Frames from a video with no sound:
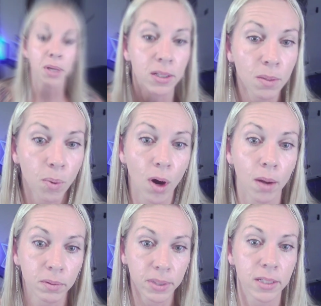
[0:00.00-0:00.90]
Because the
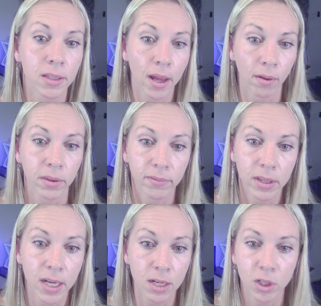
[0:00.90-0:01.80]
problem is the health of
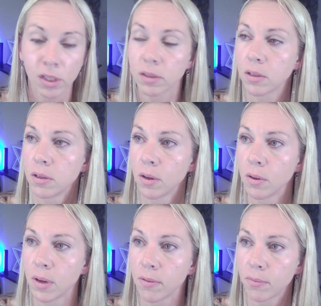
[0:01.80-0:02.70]
the nation. You
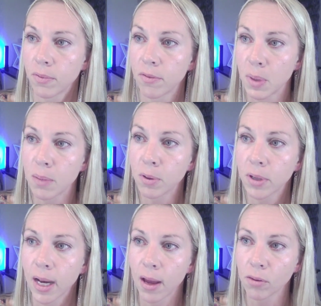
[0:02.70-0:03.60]
know, if people
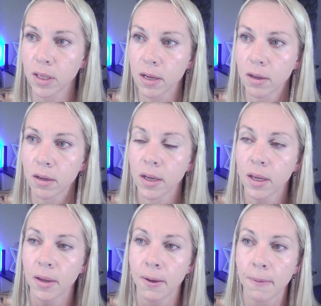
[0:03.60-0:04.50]
get healthier,
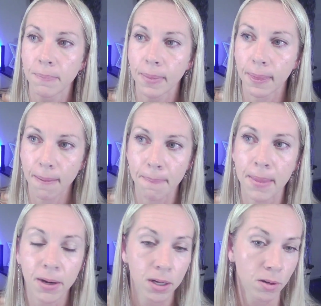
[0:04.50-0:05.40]

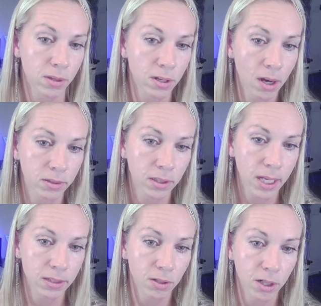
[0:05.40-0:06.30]
they're going to go to the doctor
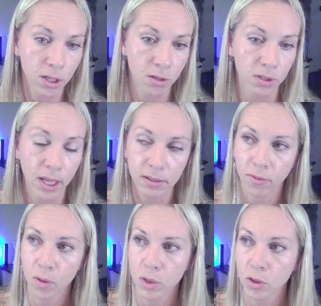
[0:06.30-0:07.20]
less, they're going to use less
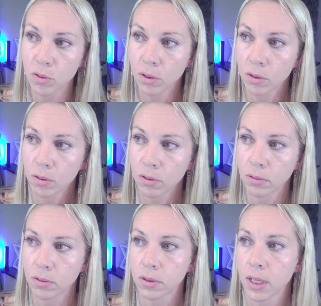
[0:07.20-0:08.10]

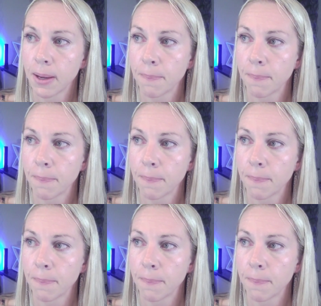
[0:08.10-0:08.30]
pharmaceuticals.